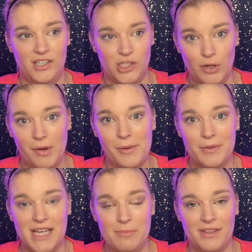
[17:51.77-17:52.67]
You know what I
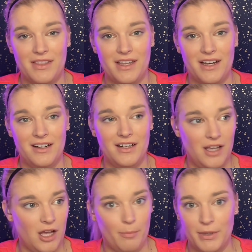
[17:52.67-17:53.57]
would type in there?
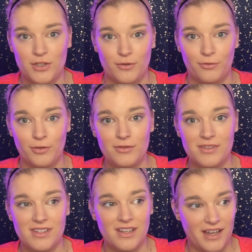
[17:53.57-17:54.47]
A bunch of
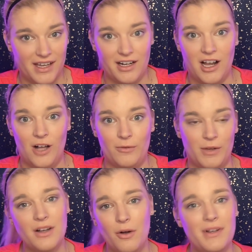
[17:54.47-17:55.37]
fruits and a
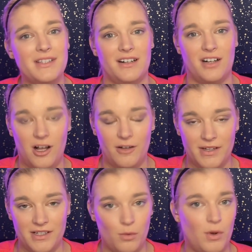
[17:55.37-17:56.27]
coffee. I always get a
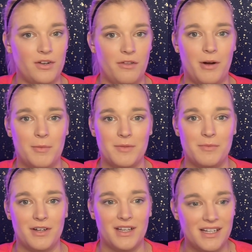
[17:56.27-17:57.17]
coffee to wander the farmer's
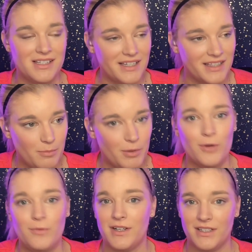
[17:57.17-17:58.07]
market. It's like the
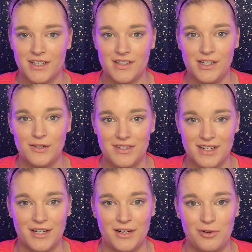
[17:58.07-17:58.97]
perfect excuse to
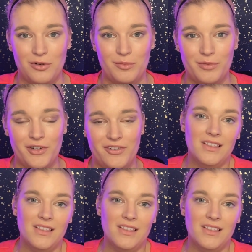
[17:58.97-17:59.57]
get a cold brew.